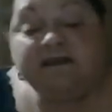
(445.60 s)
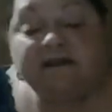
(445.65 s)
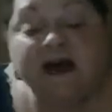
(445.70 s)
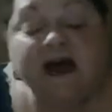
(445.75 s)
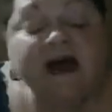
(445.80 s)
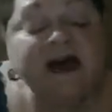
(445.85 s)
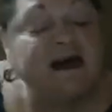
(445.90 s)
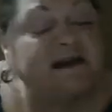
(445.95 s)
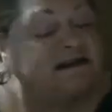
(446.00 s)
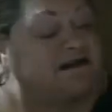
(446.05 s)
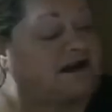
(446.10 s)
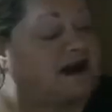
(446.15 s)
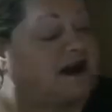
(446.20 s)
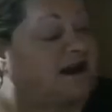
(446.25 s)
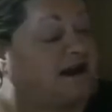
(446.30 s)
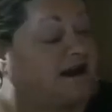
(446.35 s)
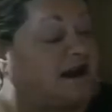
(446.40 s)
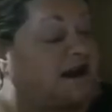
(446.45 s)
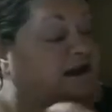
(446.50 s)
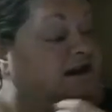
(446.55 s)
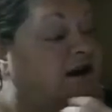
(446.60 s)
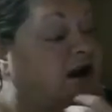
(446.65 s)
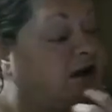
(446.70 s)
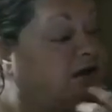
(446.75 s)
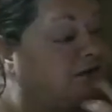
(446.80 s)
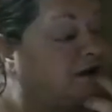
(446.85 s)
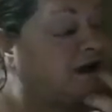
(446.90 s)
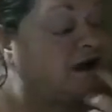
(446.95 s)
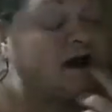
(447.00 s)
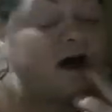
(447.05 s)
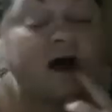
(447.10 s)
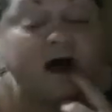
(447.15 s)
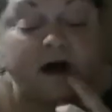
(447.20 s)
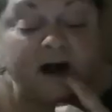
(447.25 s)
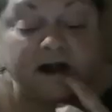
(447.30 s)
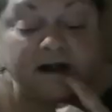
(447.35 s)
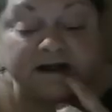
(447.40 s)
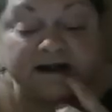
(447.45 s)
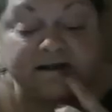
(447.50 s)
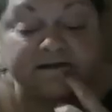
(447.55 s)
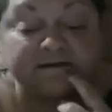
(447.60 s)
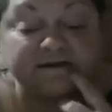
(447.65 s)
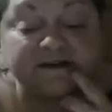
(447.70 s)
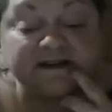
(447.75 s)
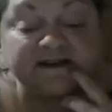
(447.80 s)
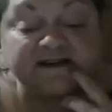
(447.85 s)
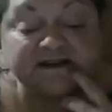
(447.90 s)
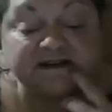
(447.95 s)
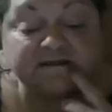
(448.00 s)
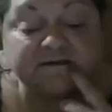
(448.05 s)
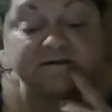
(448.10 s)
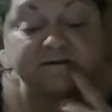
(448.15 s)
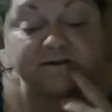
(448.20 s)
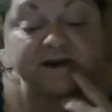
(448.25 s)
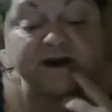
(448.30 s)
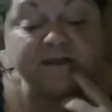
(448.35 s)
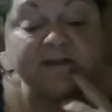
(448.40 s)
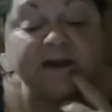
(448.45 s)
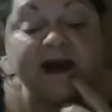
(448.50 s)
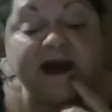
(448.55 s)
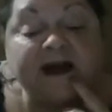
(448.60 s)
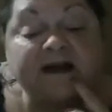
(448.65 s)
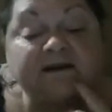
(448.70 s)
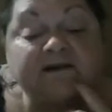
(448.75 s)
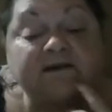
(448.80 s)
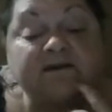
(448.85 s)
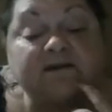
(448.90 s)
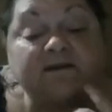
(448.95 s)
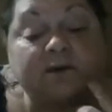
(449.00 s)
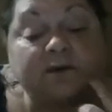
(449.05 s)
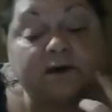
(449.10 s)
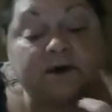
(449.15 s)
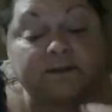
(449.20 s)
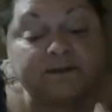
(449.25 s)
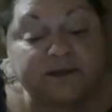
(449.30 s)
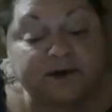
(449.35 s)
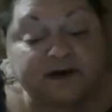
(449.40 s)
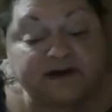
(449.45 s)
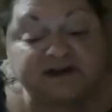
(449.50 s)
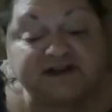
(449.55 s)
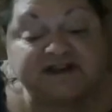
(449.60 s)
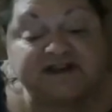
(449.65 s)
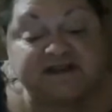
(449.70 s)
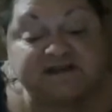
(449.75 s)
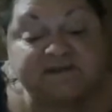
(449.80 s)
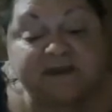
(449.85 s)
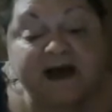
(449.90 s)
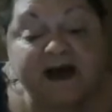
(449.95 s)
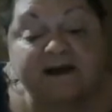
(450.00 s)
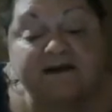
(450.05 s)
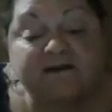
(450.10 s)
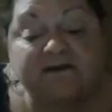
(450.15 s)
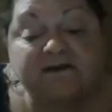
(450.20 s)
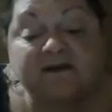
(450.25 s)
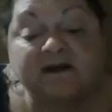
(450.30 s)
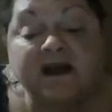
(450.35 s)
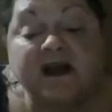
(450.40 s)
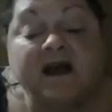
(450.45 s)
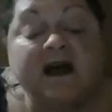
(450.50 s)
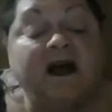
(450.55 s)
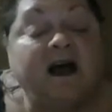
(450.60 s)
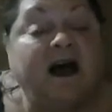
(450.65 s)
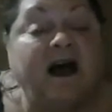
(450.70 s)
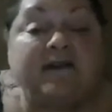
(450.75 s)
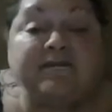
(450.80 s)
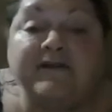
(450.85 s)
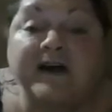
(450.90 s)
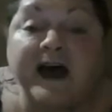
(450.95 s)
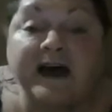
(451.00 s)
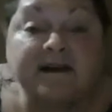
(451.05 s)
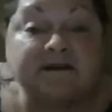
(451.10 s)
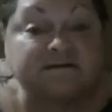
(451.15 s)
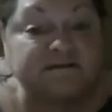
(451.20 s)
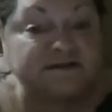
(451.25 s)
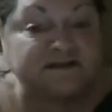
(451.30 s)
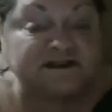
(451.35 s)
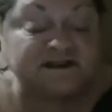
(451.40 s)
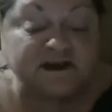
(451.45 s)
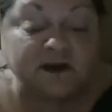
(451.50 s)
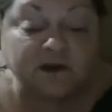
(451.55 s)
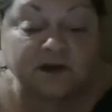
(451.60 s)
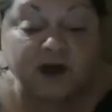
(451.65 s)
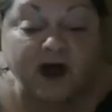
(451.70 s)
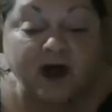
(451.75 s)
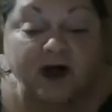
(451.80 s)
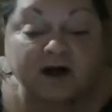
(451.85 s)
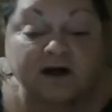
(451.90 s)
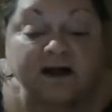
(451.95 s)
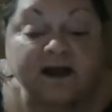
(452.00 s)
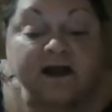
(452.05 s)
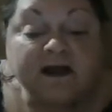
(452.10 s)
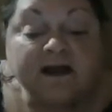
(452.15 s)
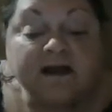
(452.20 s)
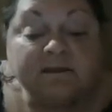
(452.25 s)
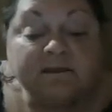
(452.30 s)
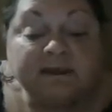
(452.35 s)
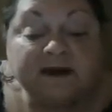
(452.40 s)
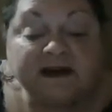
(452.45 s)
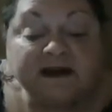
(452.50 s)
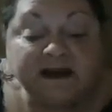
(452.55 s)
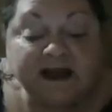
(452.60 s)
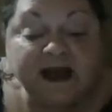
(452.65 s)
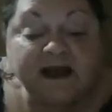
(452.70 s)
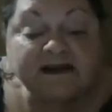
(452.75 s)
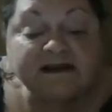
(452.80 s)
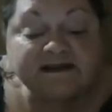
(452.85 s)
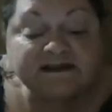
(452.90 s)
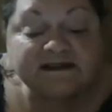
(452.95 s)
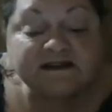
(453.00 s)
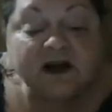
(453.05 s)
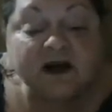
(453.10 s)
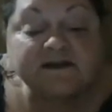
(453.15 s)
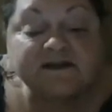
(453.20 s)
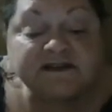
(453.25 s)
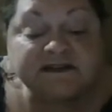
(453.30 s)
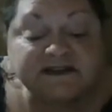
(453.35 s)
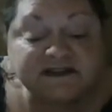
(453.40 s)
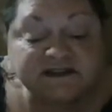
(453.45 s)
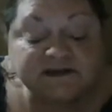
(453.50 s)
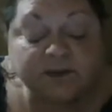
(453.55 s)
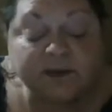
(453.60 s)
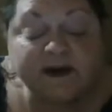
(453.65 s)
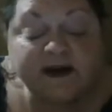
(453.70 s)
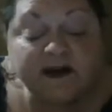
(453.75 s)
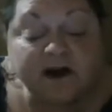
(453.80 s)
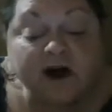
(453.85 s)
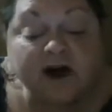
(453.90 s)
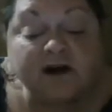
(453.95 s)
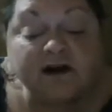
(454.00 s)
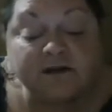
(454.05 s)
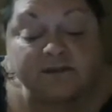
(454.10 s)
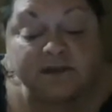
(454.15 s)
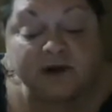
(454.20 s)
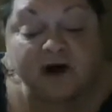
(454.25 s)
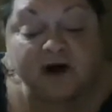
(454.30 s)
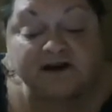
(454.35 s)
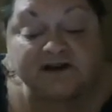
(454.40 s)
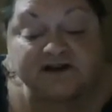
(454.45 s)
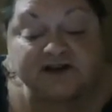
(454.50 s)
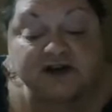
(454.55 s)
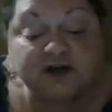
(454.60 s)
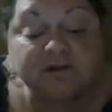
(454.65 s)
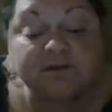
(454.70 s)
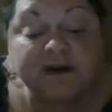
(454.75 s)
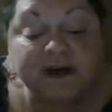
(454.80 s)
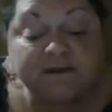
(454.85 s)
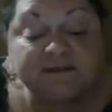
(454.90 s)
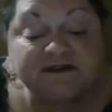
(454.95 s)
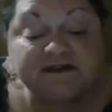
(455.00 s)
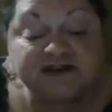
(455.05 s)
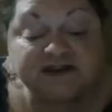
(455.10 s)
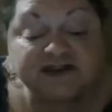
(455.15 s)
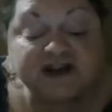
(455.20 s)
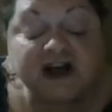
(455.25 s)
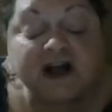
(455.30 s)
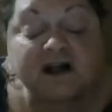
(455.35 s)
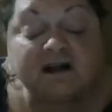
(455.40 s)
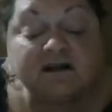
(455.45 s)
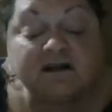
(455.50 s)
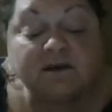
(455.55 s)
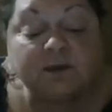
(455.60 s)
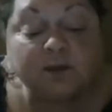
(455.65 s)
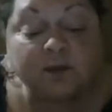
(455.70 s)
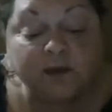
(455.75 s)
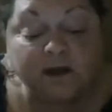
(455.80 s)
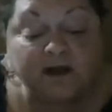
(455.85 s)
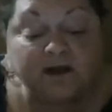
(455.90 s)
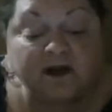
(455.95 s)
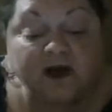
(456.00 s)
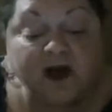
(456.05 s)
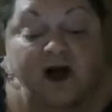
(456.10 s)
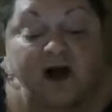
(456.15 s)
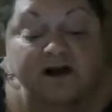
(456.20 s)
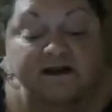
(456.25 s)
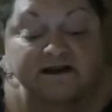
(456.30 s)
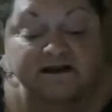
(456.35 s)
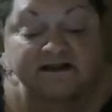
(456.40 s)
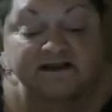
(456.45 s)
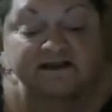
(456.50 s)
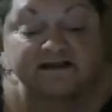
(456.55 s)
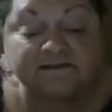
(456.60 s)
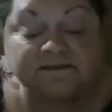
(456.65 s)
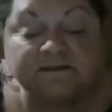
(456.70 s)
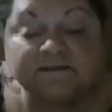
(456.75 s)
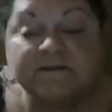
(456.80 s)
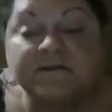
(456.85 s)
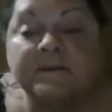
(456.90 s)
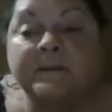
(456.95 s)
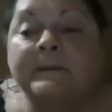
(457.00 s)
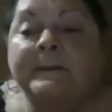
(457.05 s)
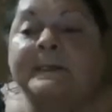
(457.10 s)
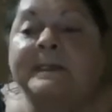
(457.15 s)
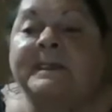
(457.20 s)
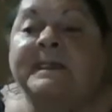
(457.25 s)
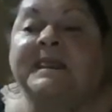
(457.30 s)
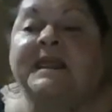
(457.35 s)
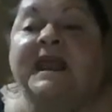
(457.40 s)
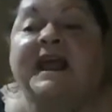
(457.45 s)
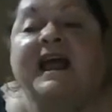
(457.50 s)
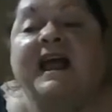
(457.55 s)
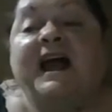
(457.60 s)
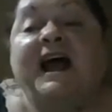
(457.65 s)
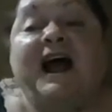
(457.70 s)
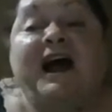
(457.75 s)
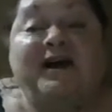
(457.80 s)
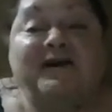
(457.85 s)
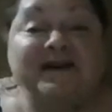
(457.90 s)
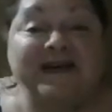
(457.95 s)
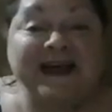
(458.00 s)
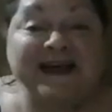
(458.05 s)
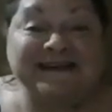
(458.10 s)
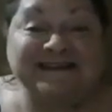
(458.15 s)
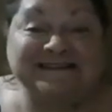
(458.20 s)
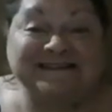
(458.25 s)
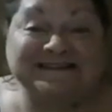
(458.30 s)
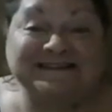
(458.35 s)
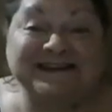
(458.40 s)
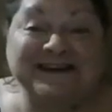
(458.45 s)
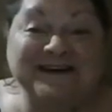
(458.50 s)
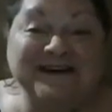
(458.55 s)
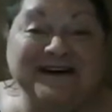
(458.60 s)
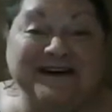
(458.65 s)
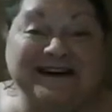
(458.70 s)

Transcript: that, I cannot recall if it is a free pattern or a purchase pattern. I've had it for so long. But again, it's called the Sweetheart Poncho by Michelle Wilcox. Okay, so